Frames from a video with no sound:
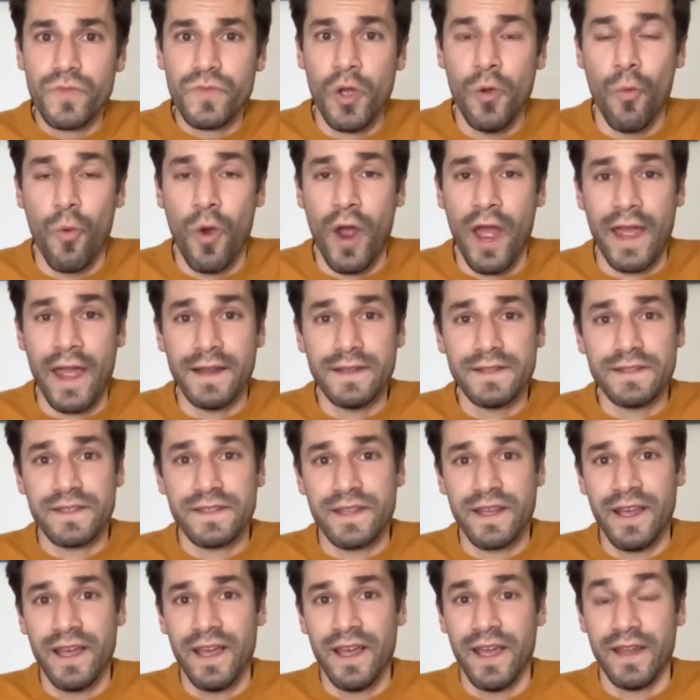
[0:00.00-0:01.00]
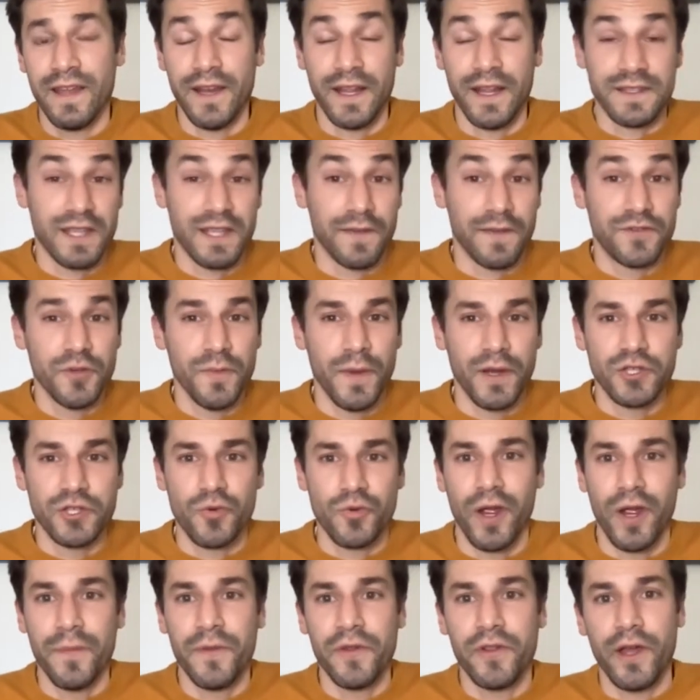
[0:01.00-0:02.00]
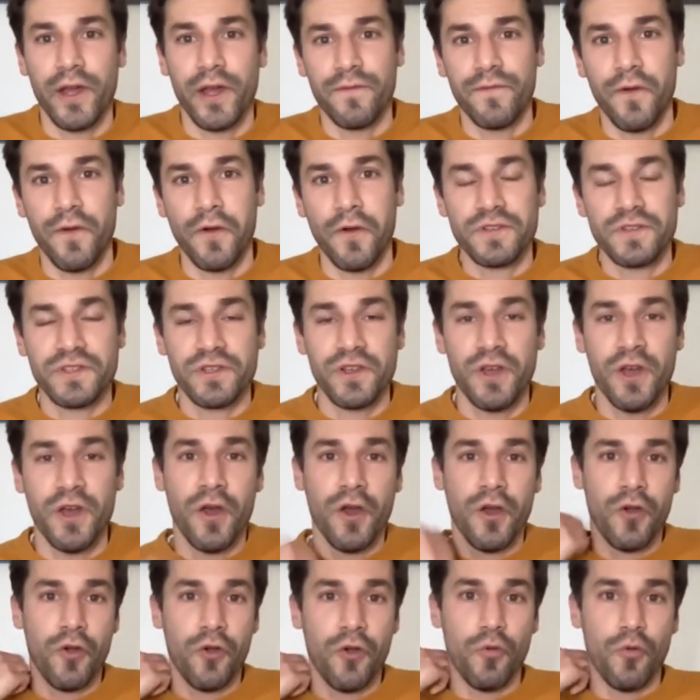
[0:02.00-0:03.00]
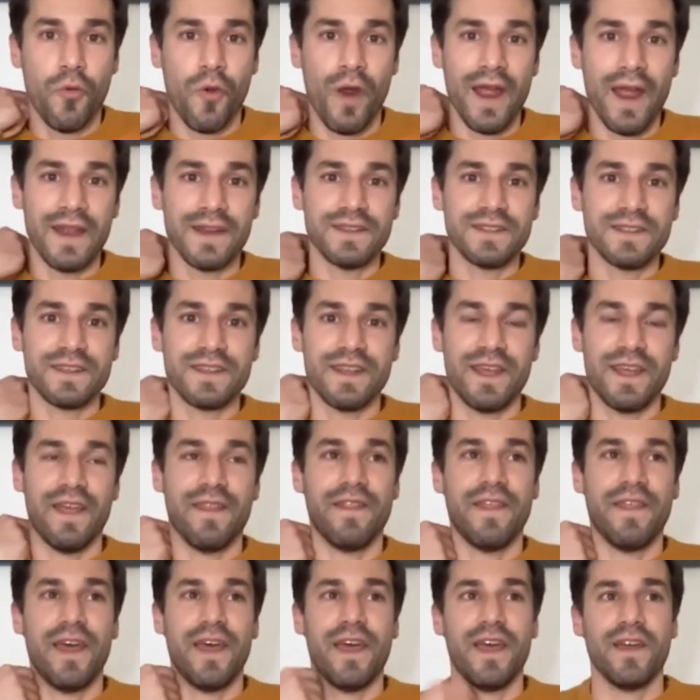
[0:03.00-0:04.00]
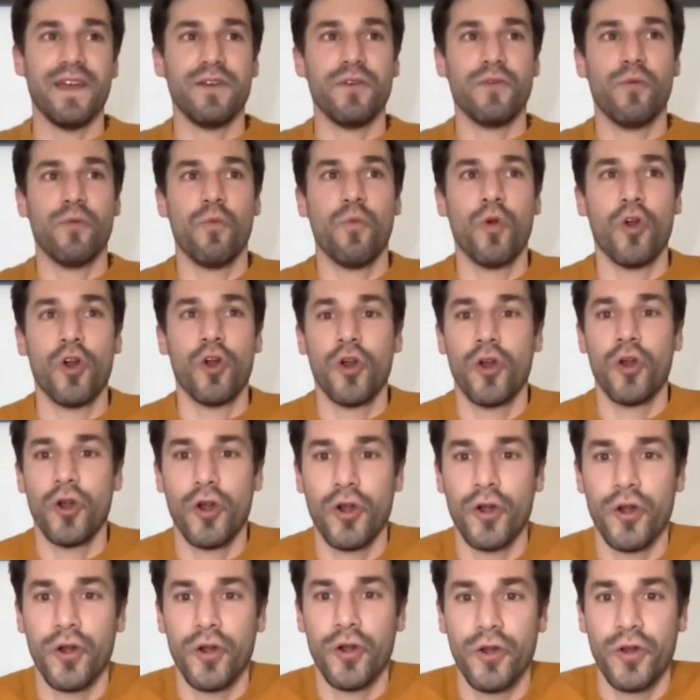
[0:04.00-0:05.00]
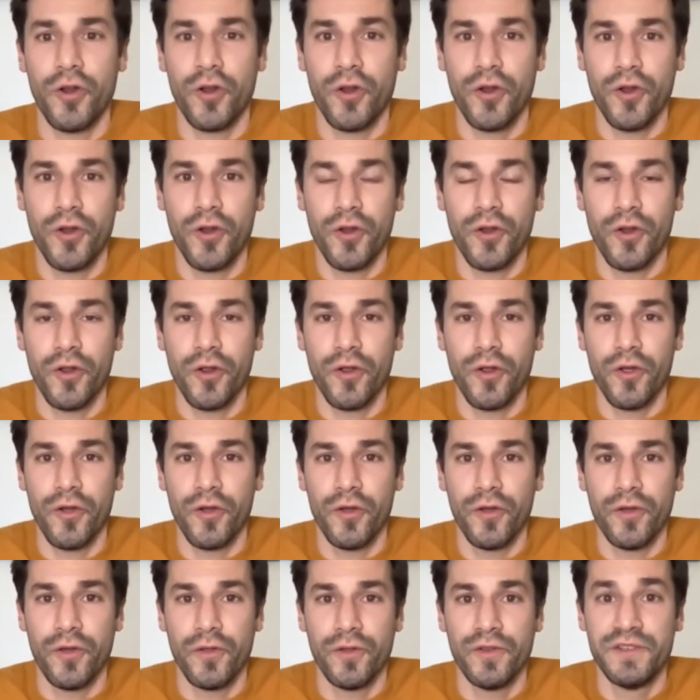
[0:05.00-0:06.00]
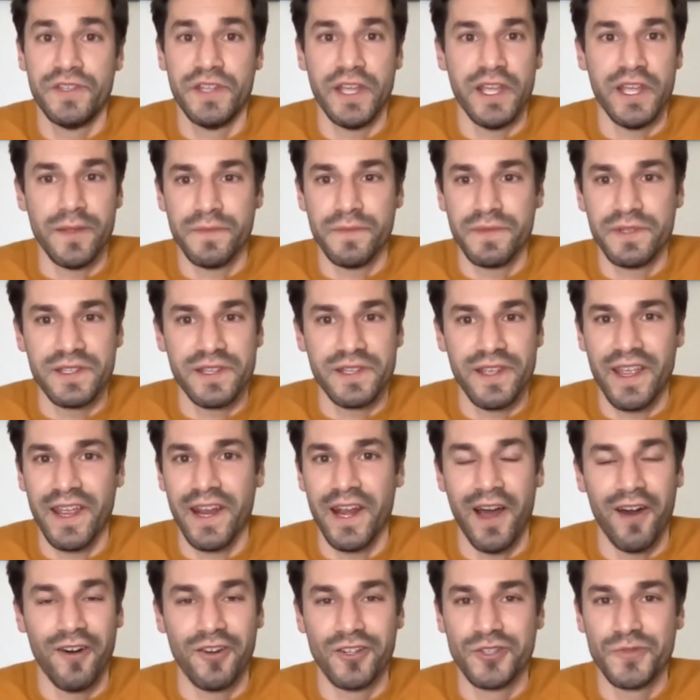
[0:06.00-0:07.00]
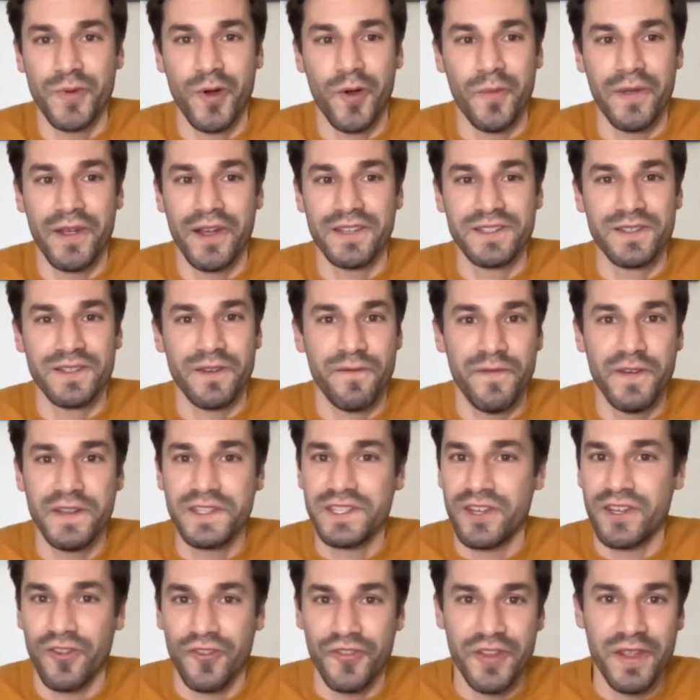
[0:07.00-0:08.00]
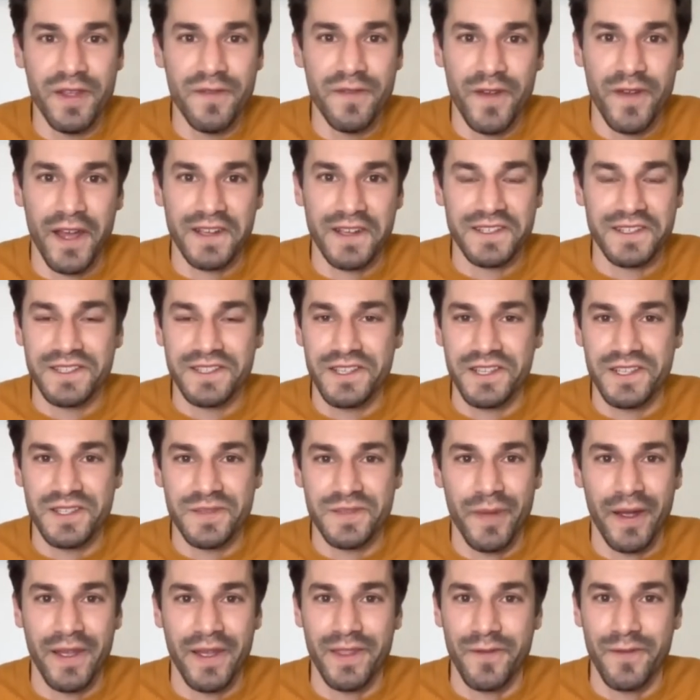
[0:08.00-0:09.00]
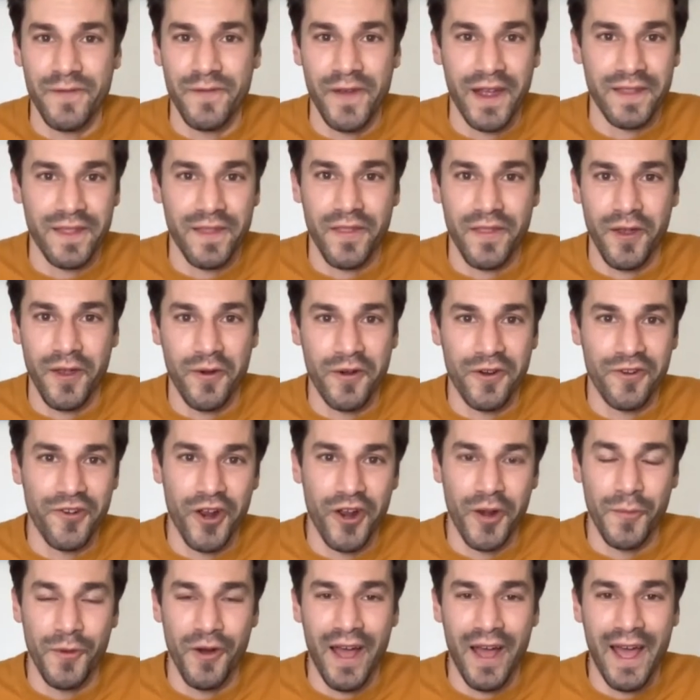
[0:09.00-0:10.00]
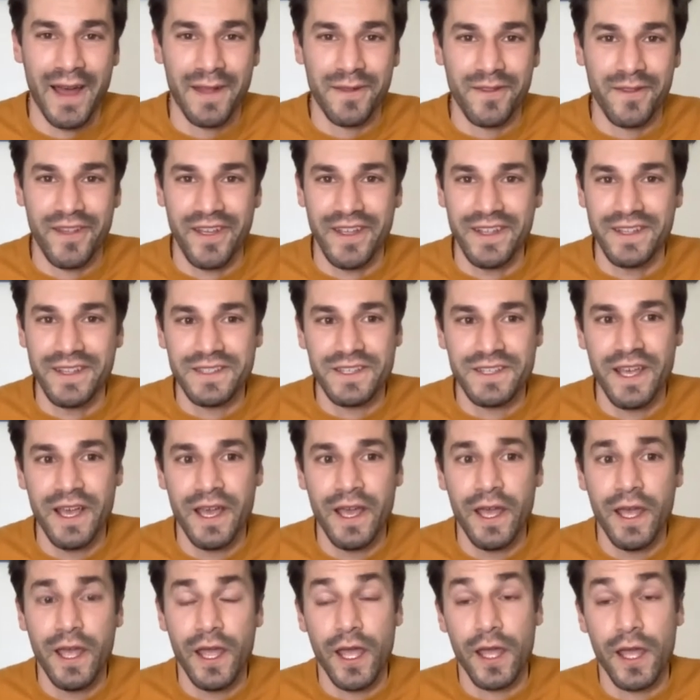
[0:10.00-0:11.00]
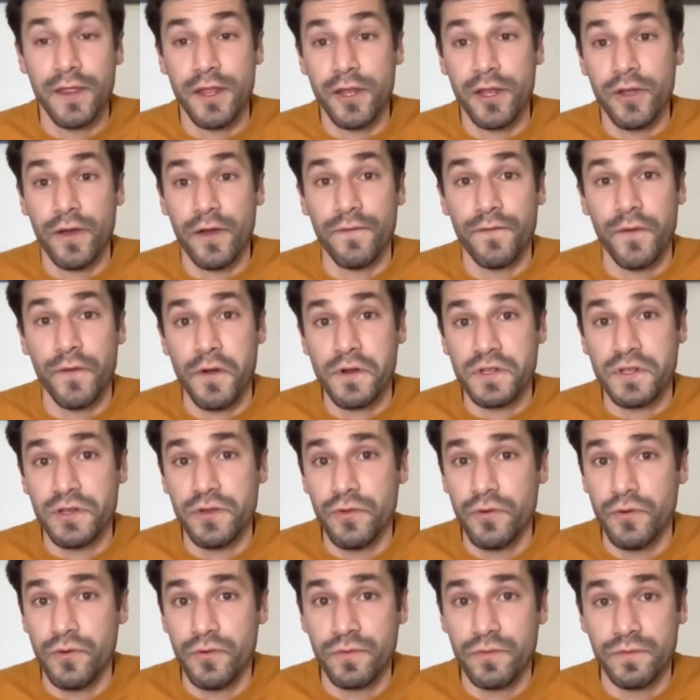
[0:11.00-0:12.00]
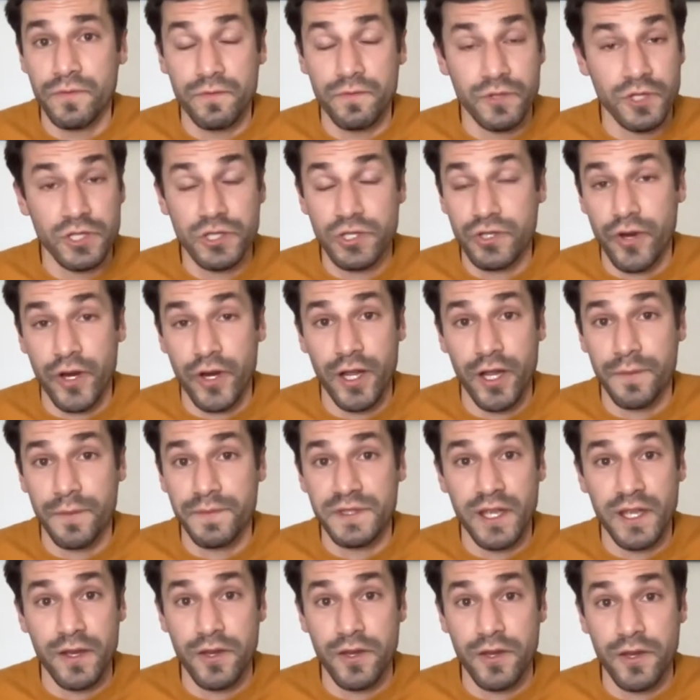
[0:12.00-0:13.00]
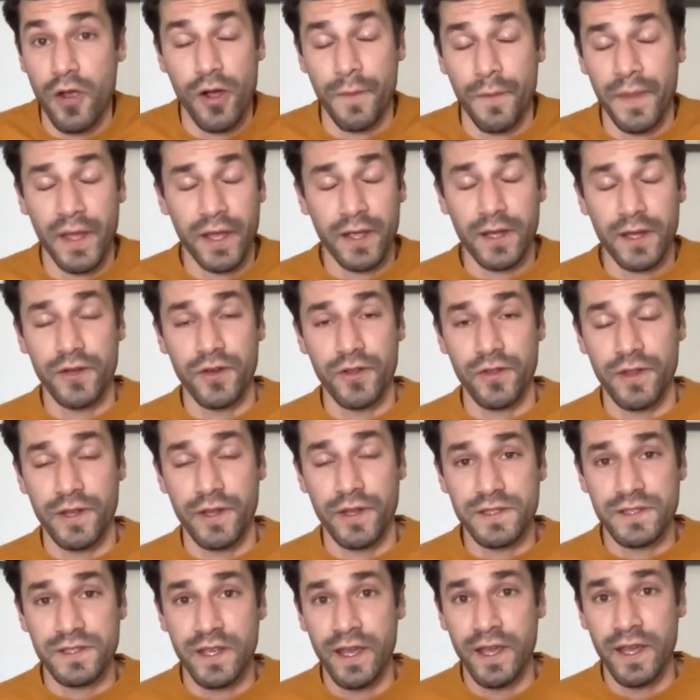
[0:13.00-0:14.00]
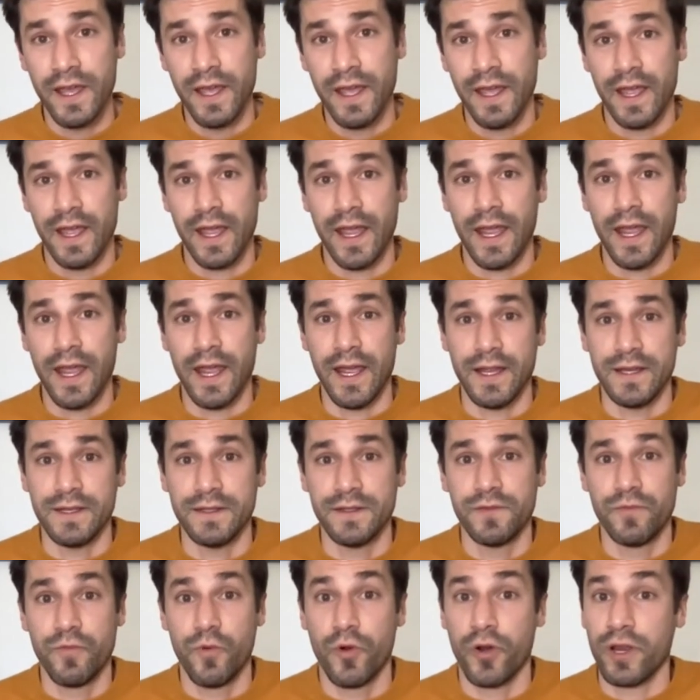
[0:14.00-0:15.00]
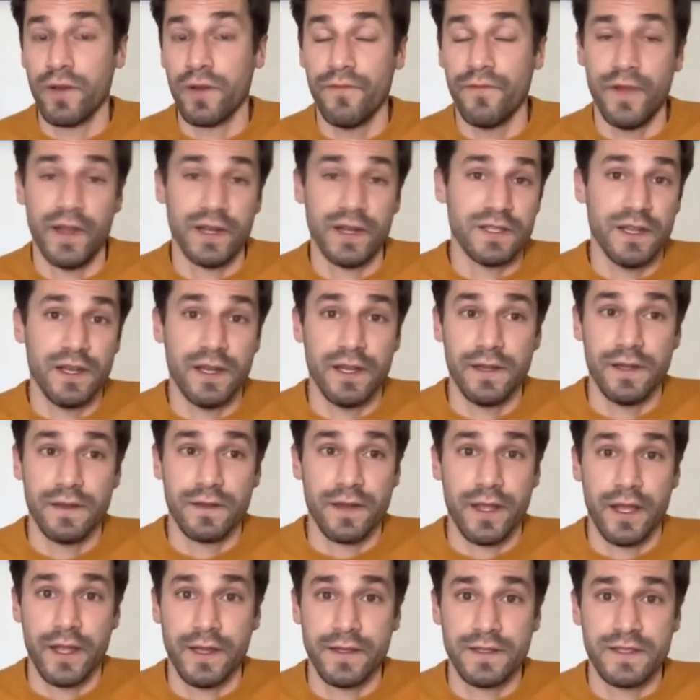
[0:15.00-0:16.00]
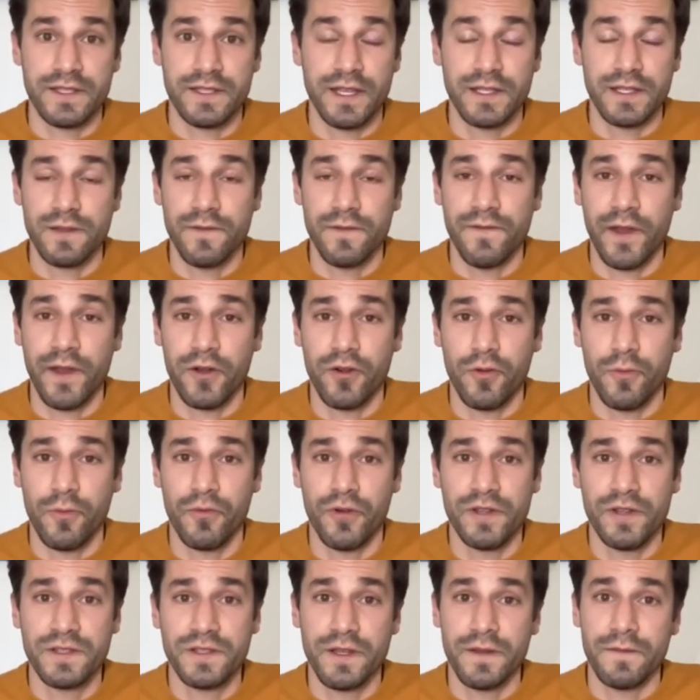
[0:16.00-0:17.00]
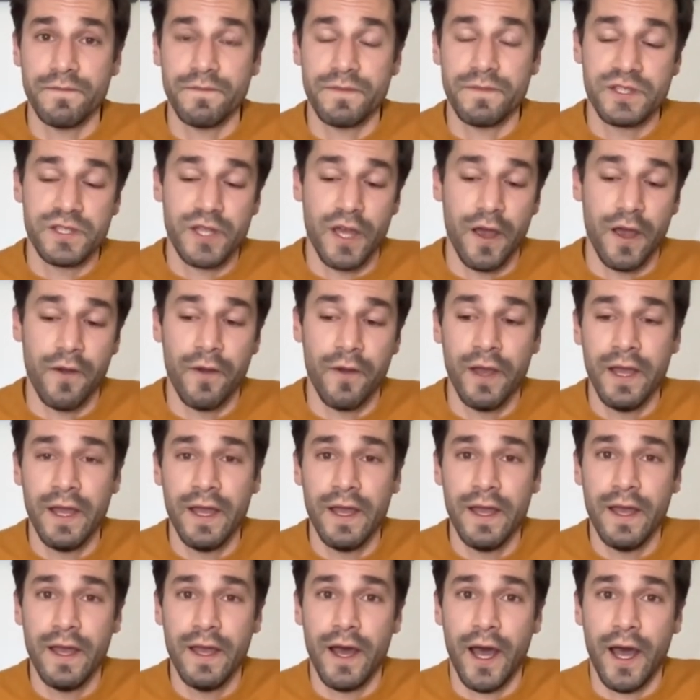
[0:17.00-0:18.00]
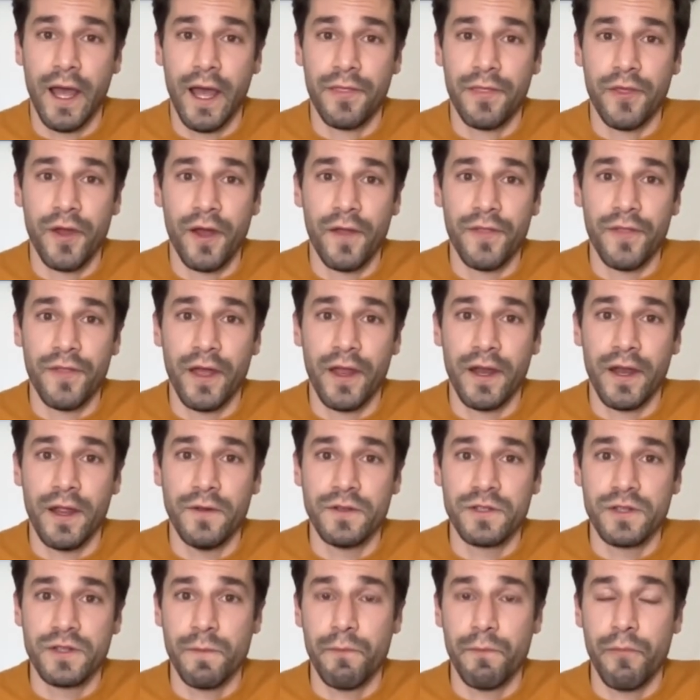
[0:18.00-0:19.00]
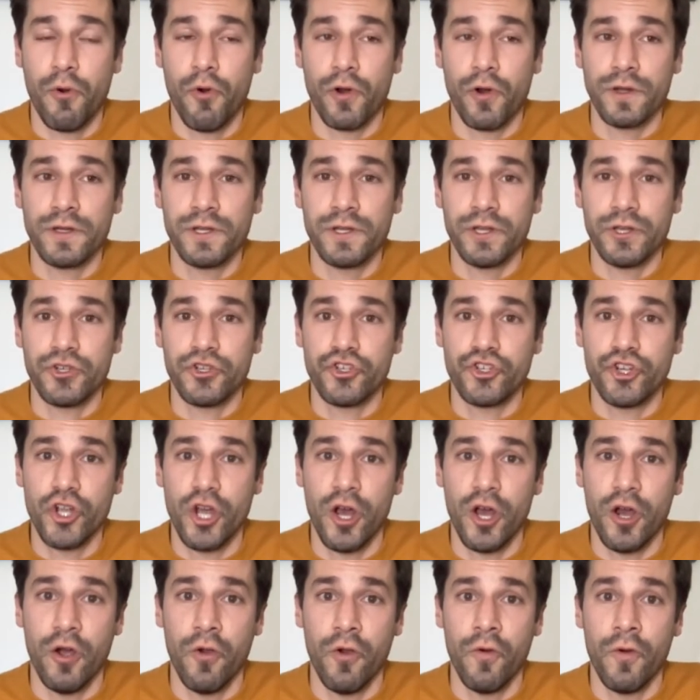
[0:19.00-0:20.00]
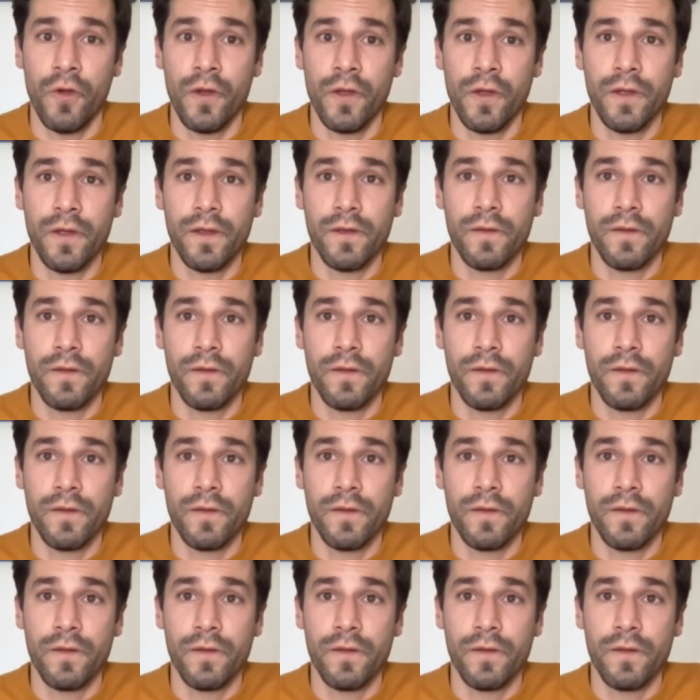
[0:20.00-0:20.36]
went, not to give too much away, but you had folks who went and then were deemed ineligible because of physical defects, despite the fact that they were incredible athletes. And then you have folks who just straight up said, no, I'm not going to do this, and were convicted and sent to federal prison. So I thought that it was important to show,